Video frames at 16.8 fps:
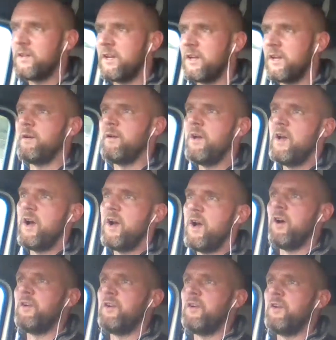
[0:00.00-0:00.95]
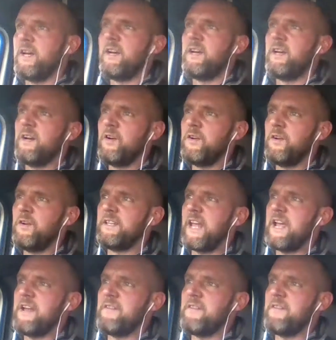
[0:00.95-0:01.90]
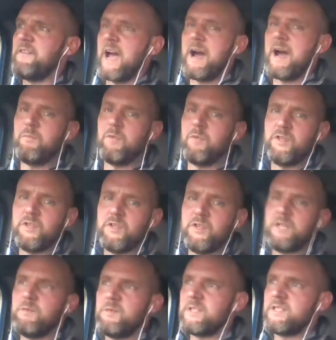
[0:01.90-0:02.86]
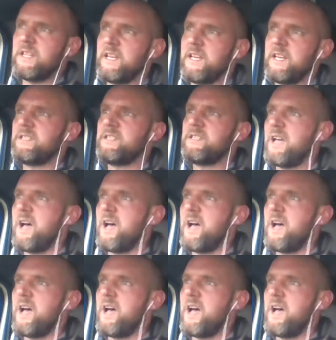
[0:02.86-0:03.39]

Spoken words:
know, under David Cameron. She was this,